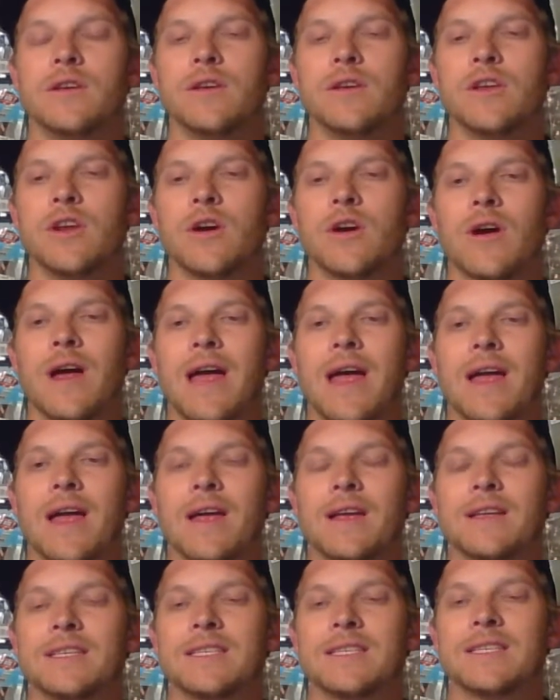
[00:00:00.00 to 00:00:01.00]
you know,
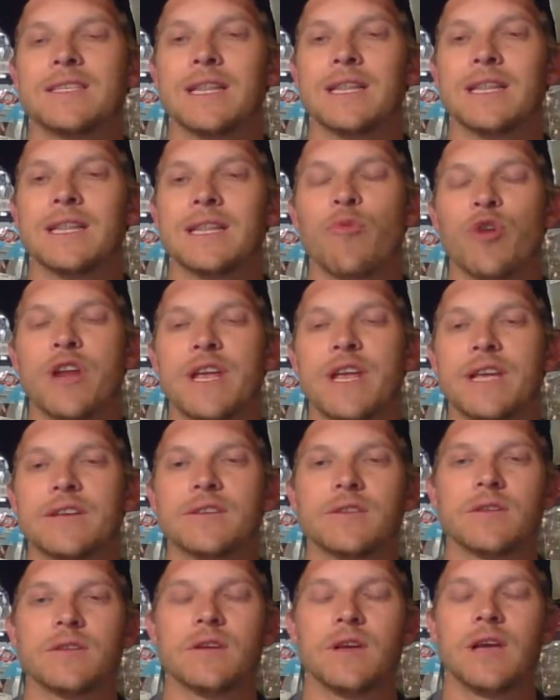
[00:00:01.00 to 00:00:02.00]
eh,
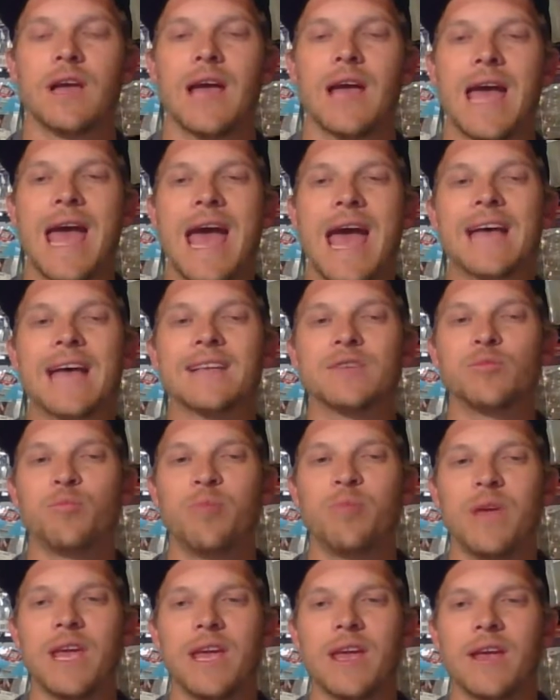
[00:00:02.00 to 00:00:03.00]
celebrities eh, as
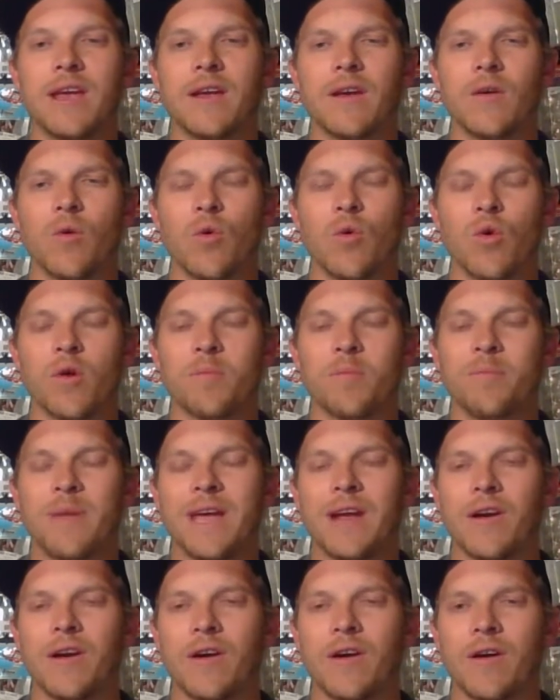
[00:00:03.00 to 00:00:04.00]
big or
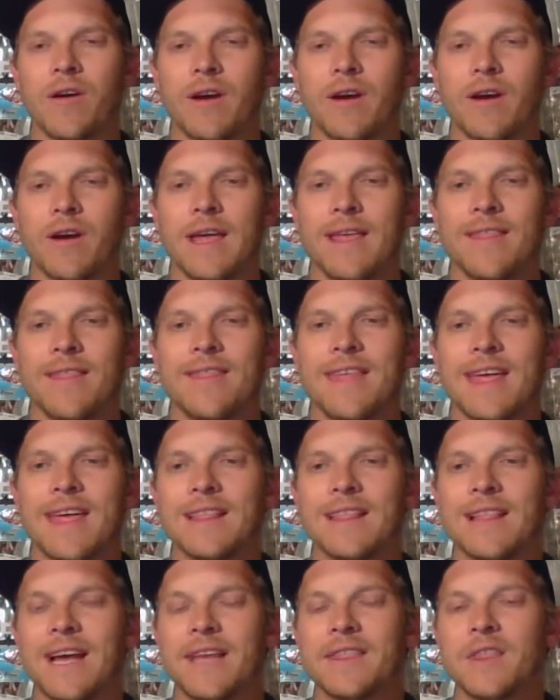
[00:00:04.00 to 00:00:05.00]
bigger
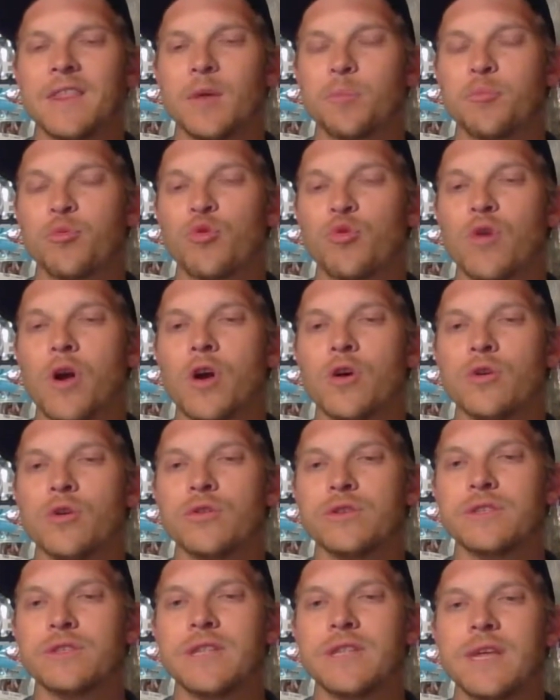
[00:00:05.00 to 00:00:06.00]
than like the
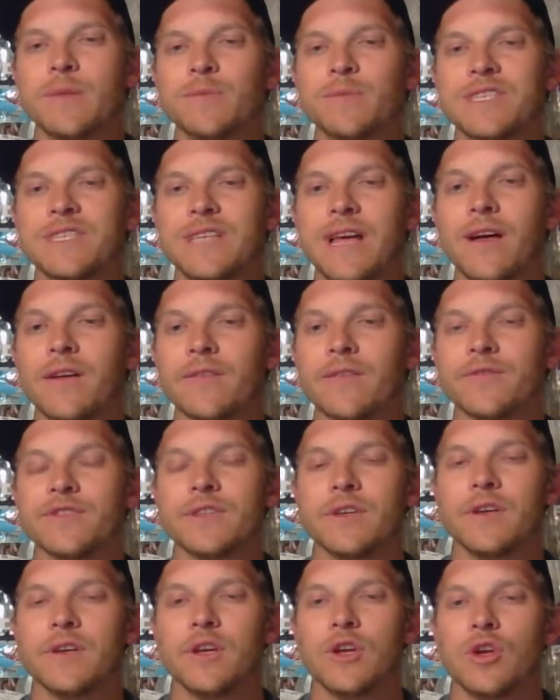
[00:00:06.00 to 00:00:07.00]
pros
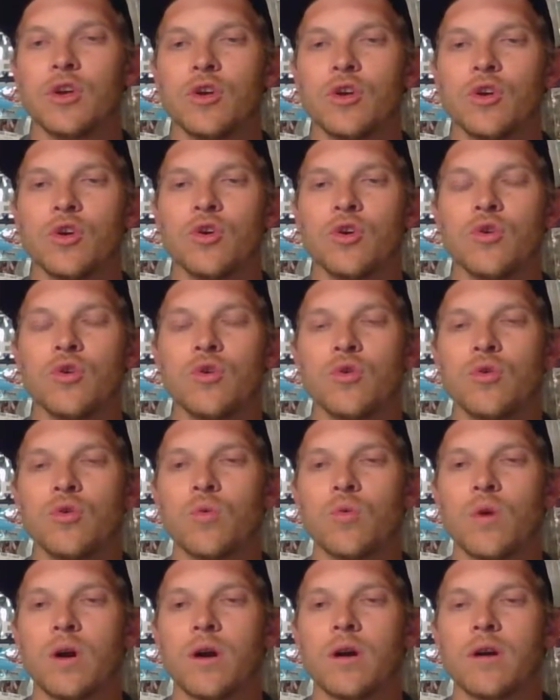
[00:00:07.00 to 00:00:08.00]
themselves, who
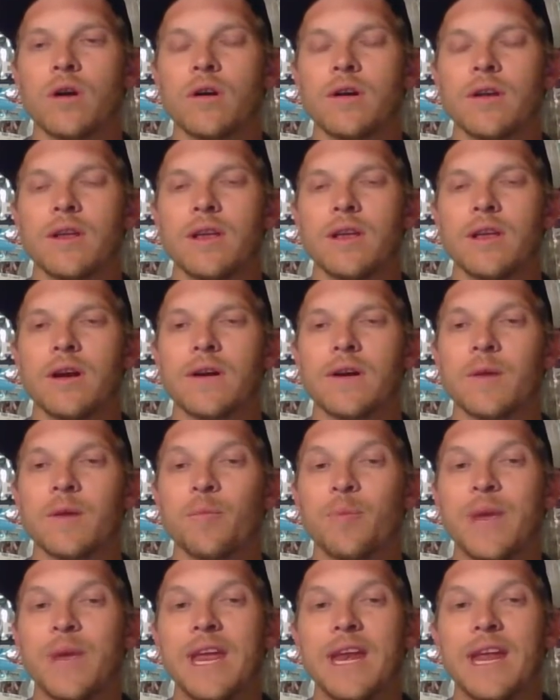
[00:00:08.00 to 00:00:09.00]
were you know
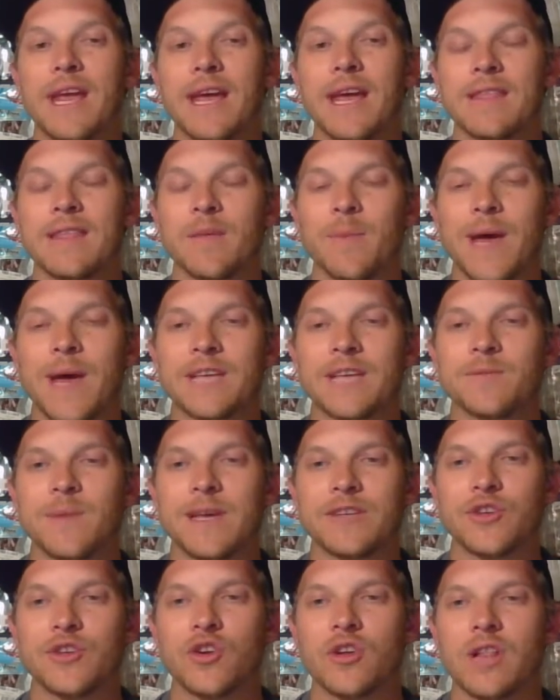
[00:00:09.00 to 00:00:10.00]
competing at the
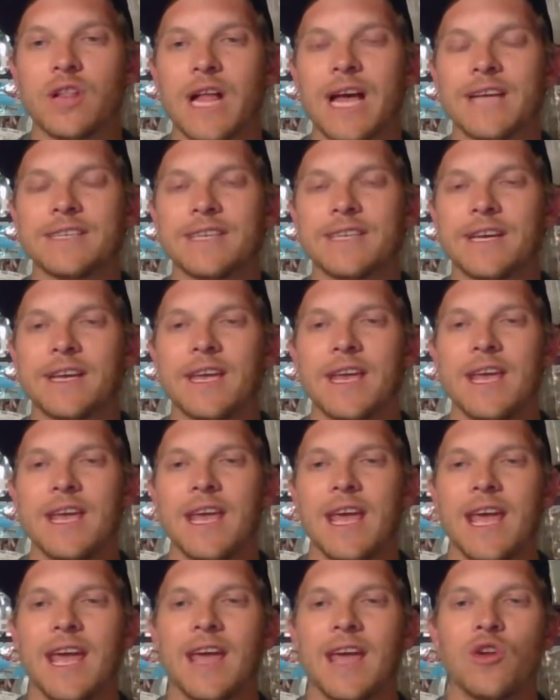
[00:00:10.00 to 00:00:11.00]
Bassmaster Classic
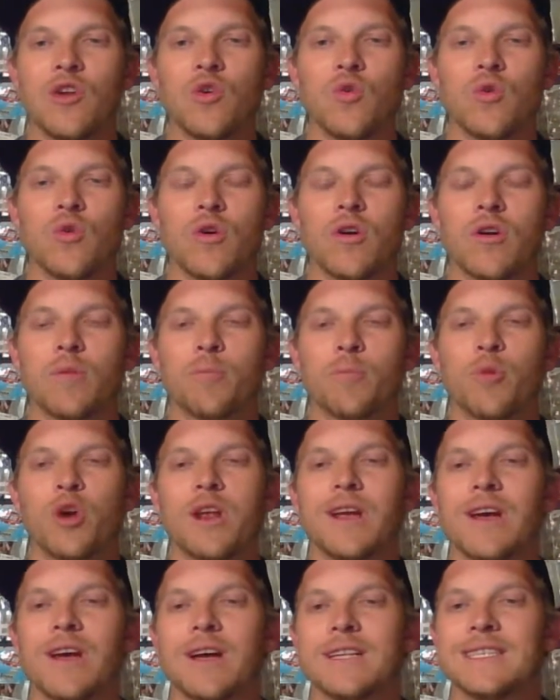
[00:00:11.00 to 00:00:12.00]
and who were
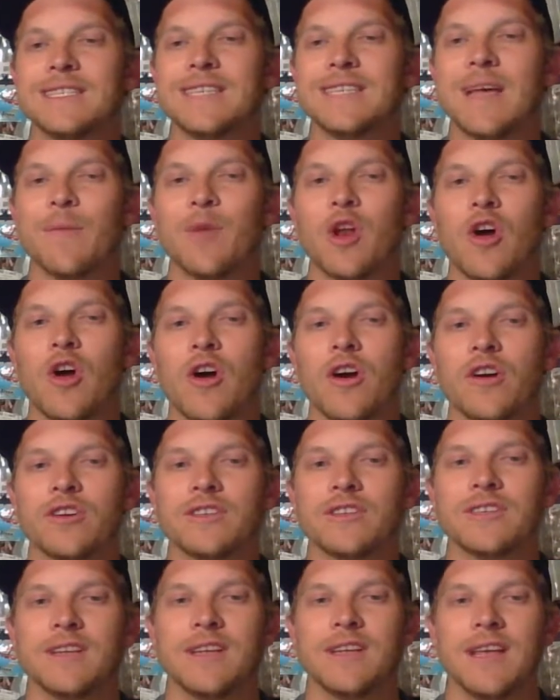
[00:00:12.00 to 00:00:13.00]
putting on
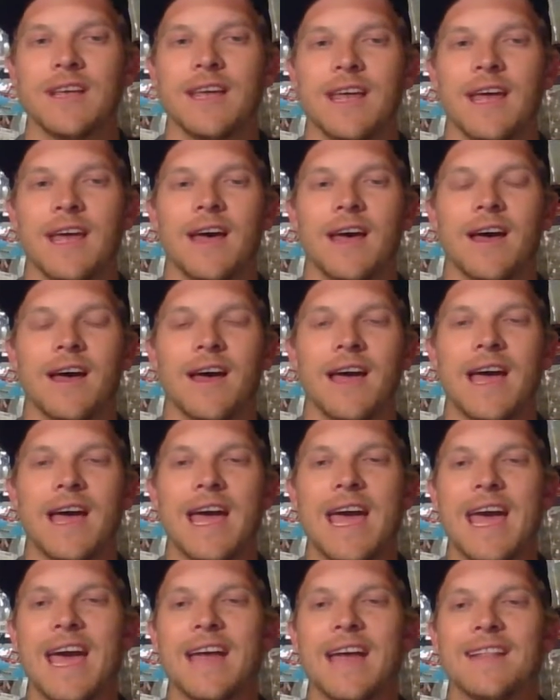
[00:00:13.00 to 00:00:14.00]
seminars uh,
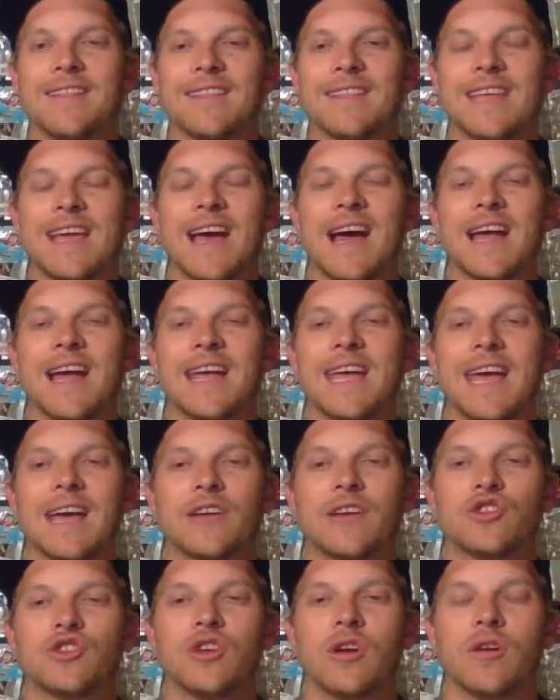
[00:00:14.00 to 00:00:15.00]
at the
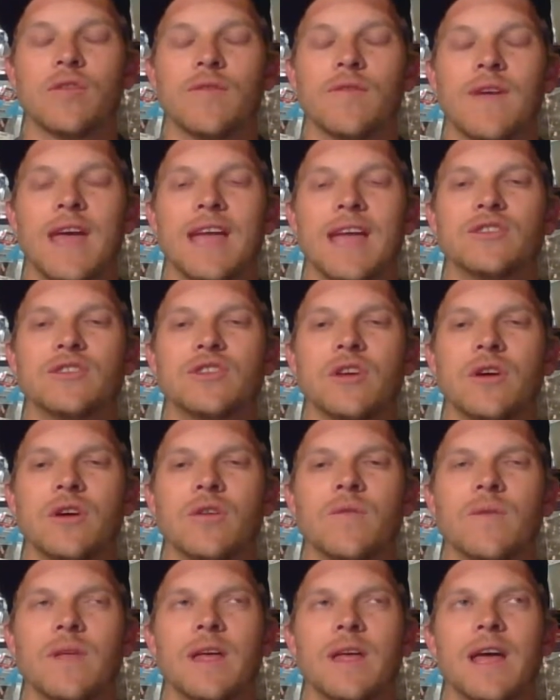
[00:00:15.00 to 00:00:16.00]
ICAST show, and
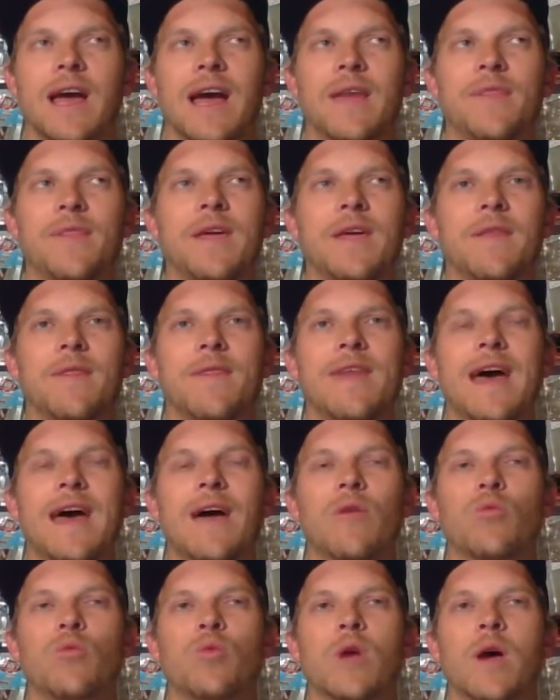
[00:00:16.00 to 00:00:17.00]
so I think
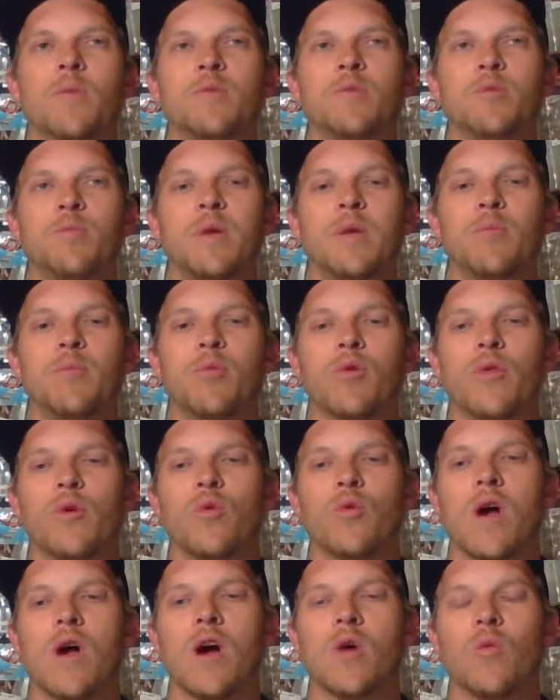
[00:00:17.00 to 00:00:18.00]
that rubbed people the
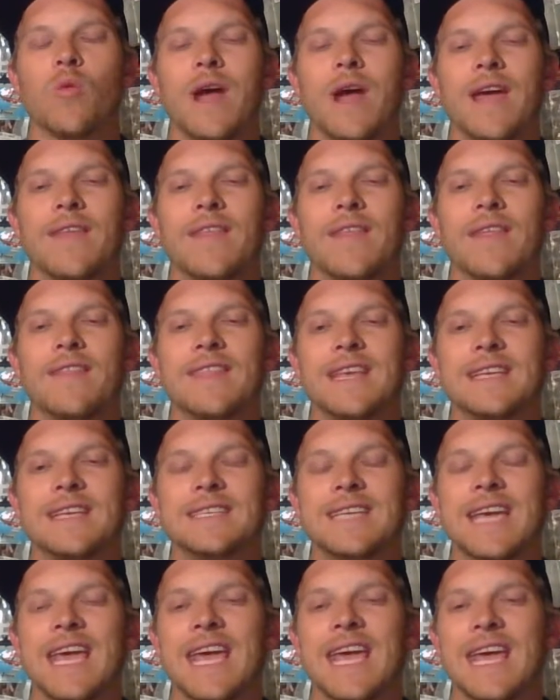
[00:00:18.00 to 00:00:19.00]
wrong way that
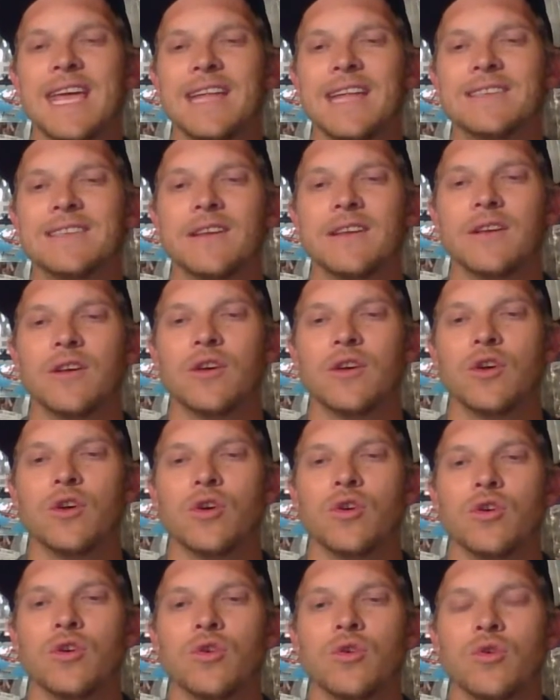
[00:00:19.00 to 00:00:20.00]
these kids
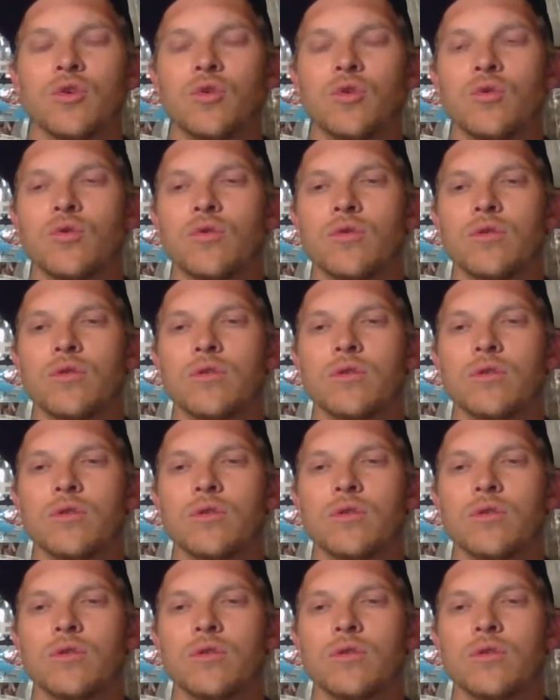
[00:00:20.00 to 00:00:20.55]
who